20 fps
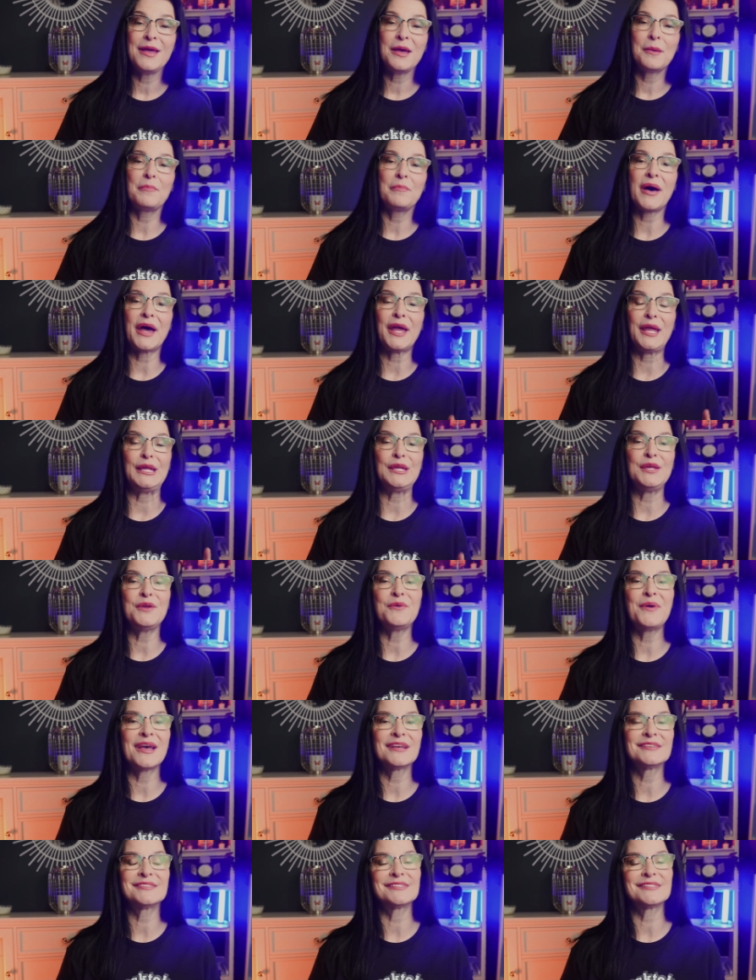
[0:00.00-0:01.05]
by
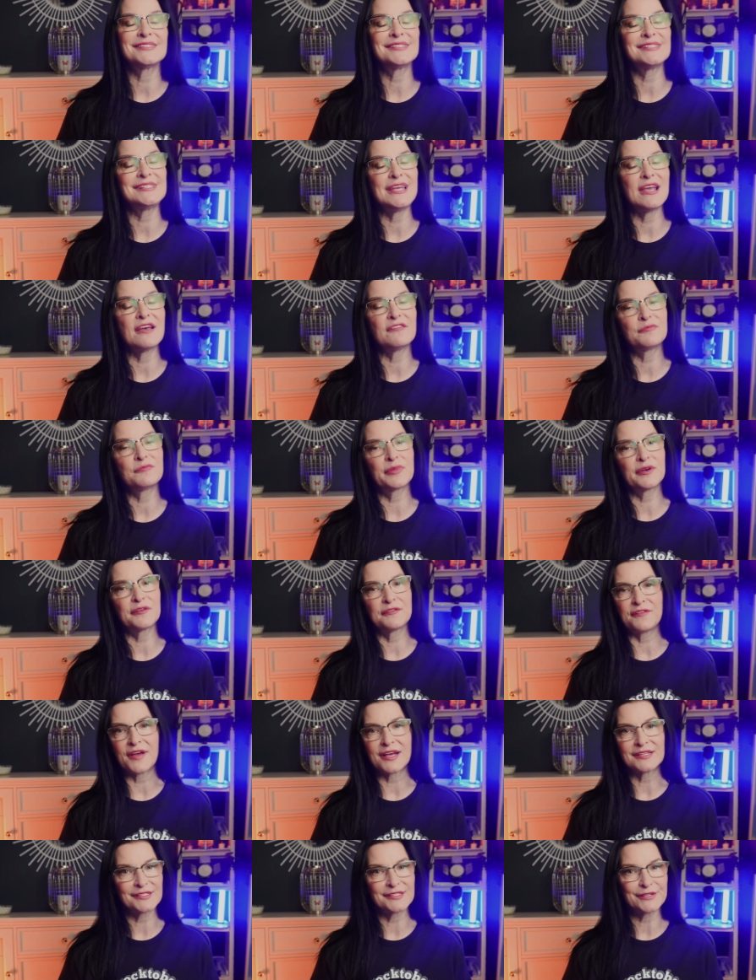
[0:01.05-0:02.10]
USCF
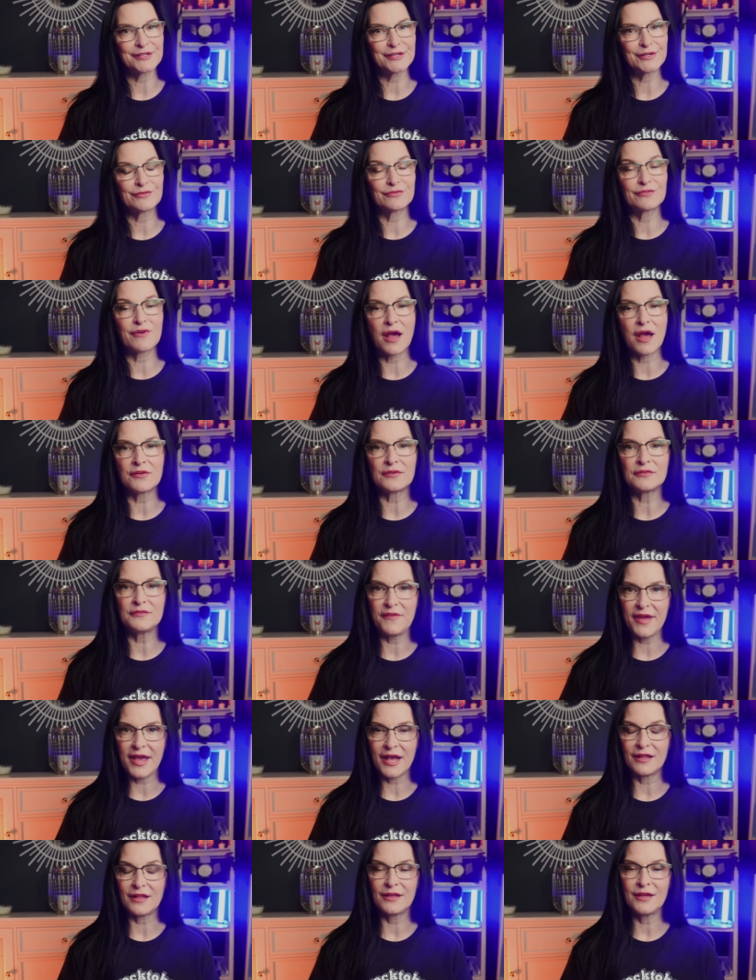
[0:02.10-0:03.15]
professor Ronald
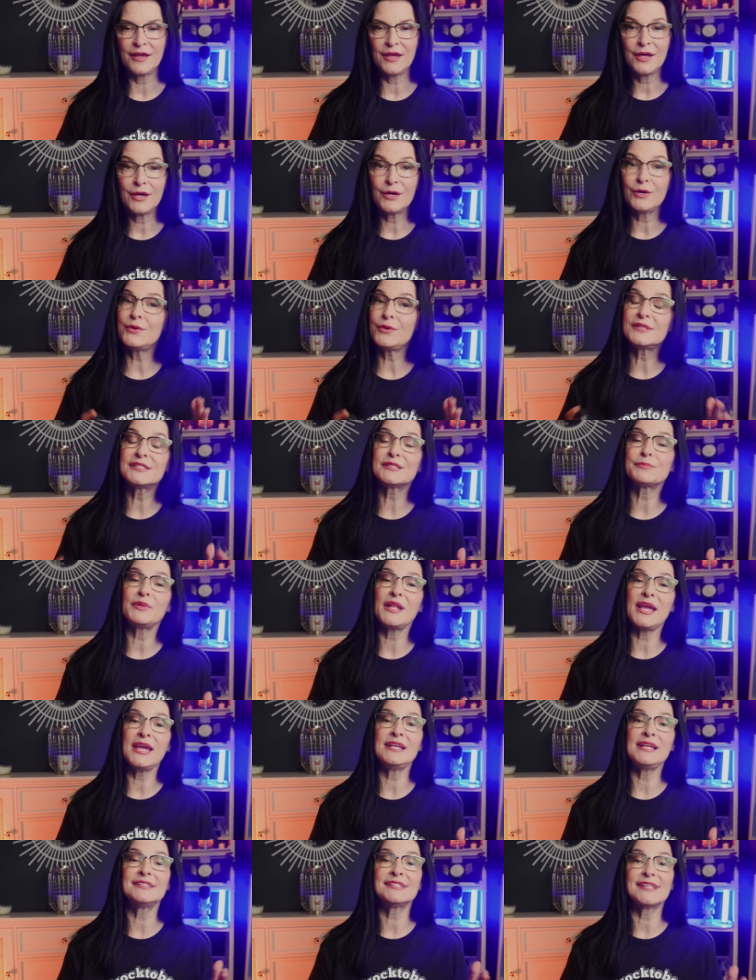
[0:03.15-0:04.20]
Vale, who
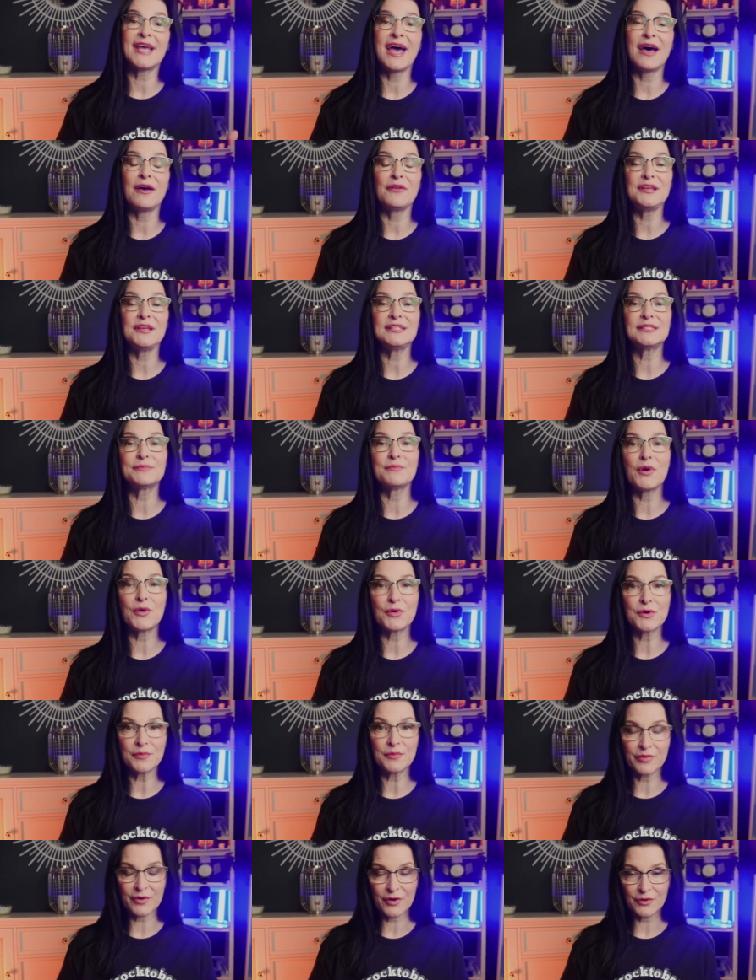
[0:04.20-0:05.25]
explains how these
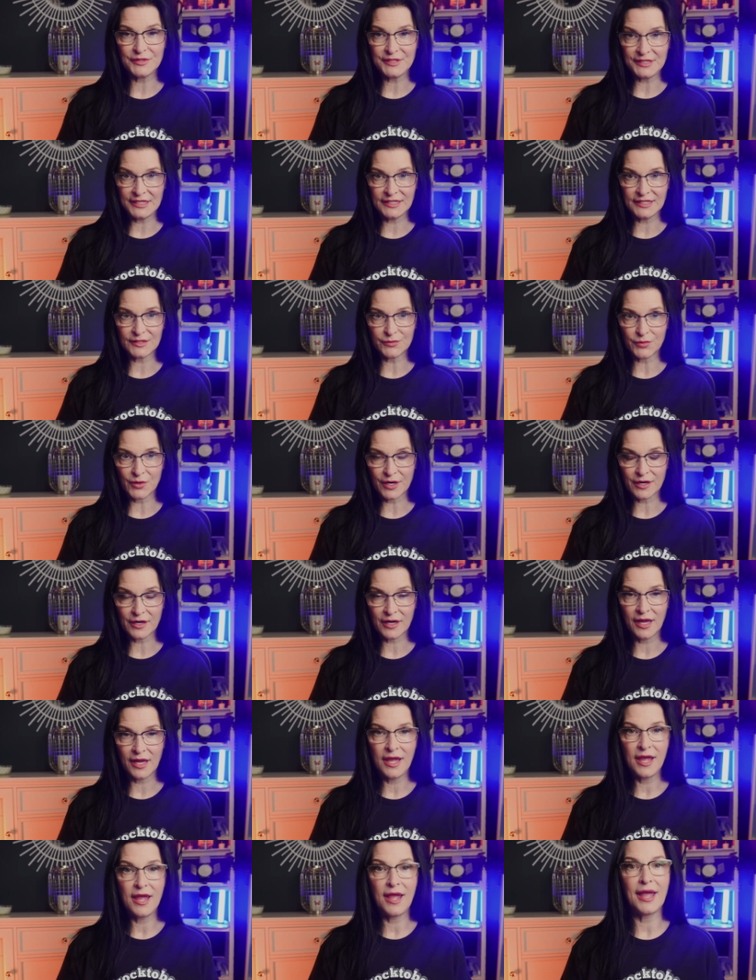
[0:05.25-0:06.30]
motor proteins work
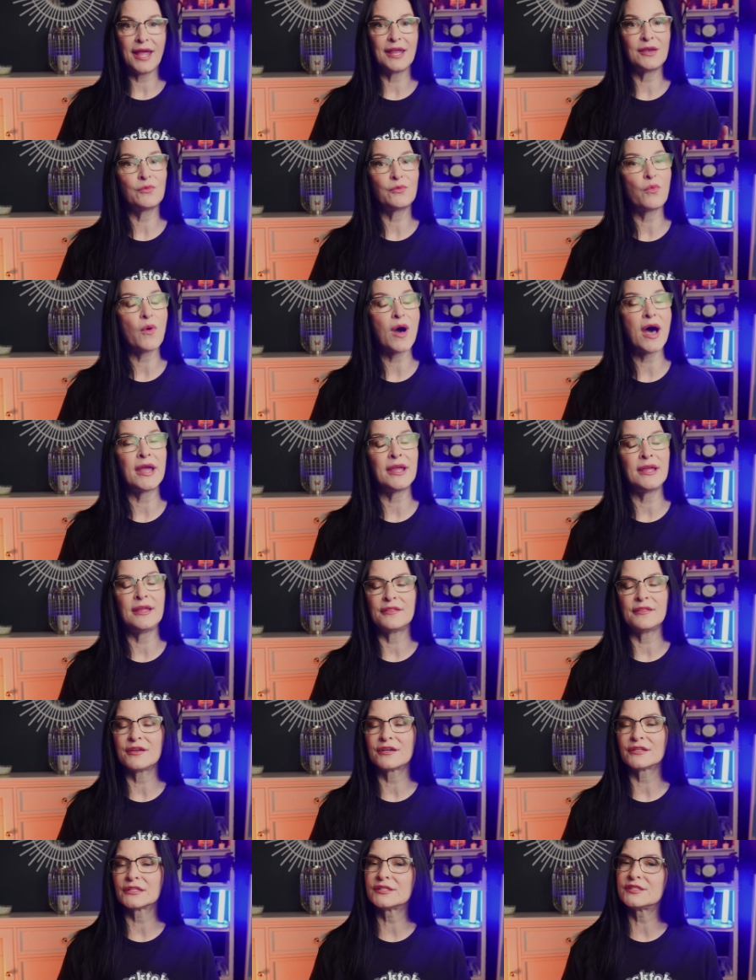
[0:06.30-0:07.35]
and why
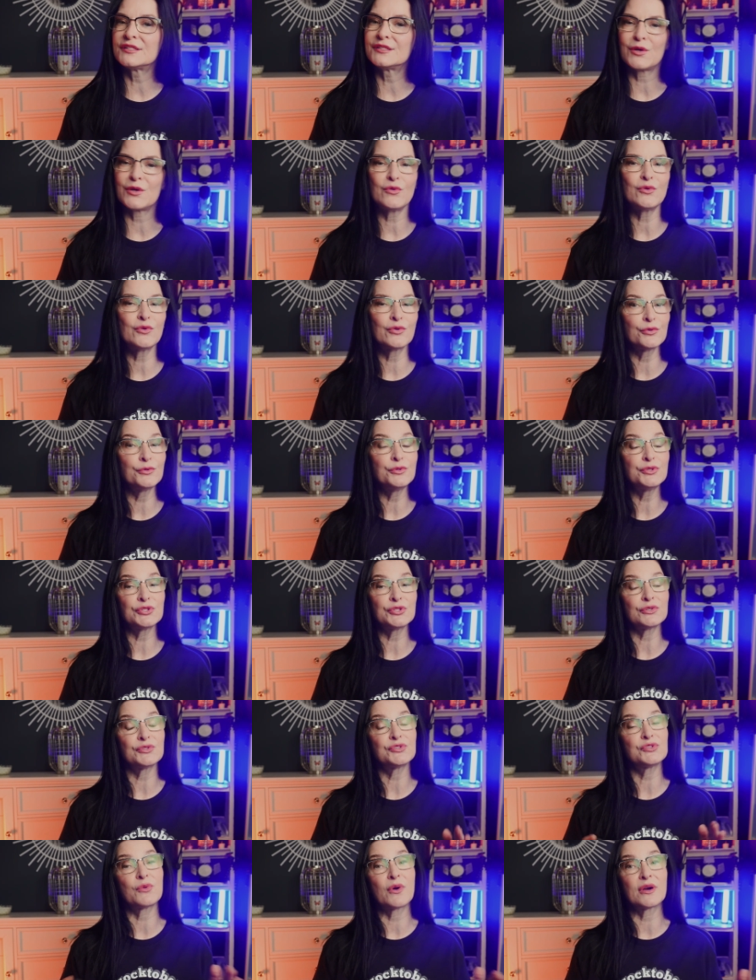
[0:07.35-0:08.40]
they're so crucial
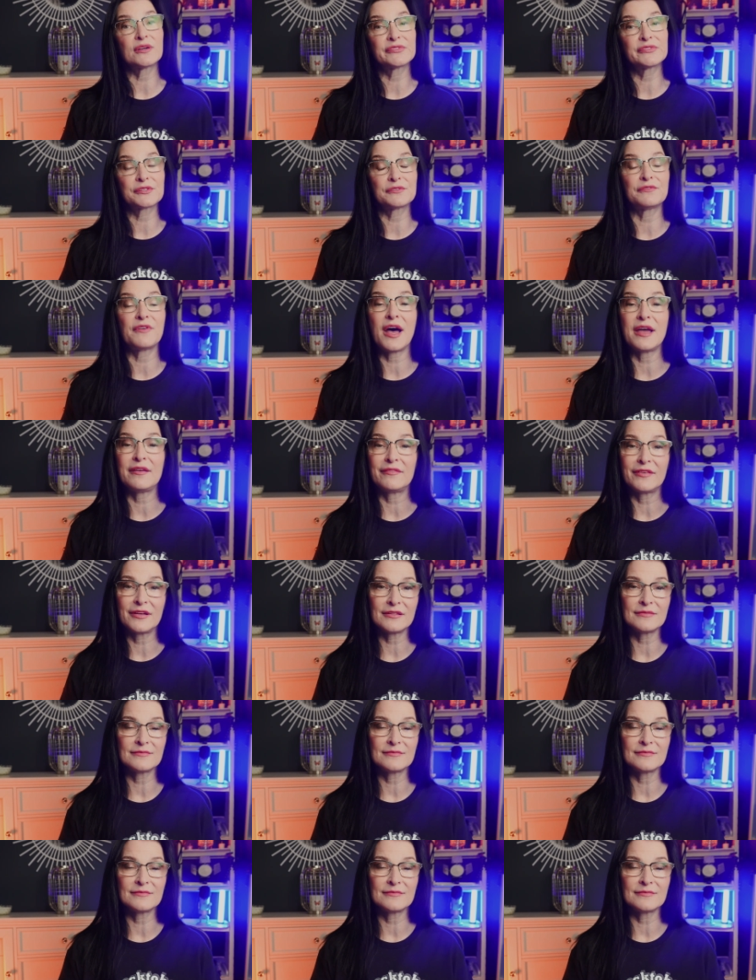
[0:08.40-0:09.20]
to our survival.